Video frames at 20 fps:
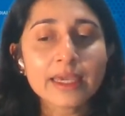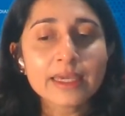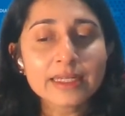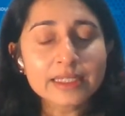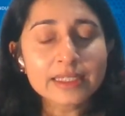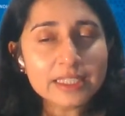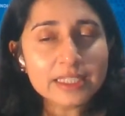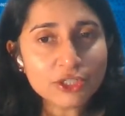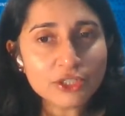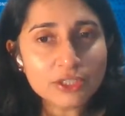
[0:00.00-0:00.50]

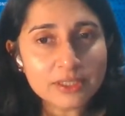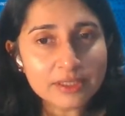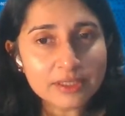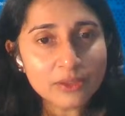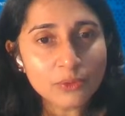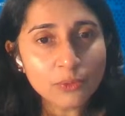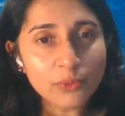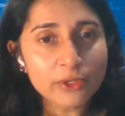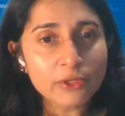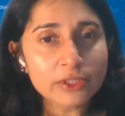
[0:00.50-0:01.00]
In
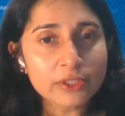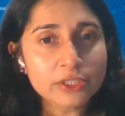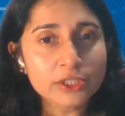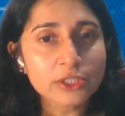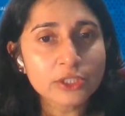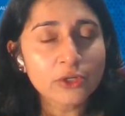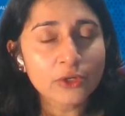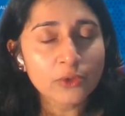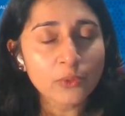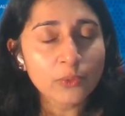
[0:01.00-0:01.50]
addition, we're
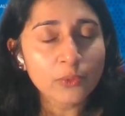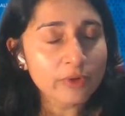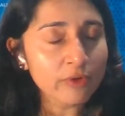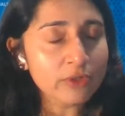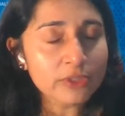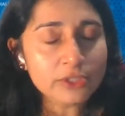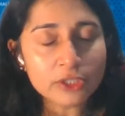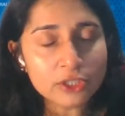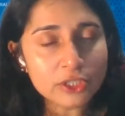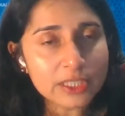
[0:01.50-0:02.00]

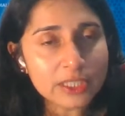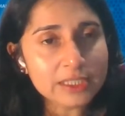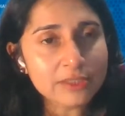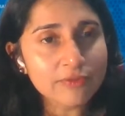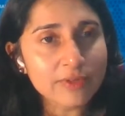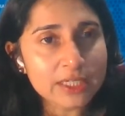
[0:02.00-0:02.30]
also just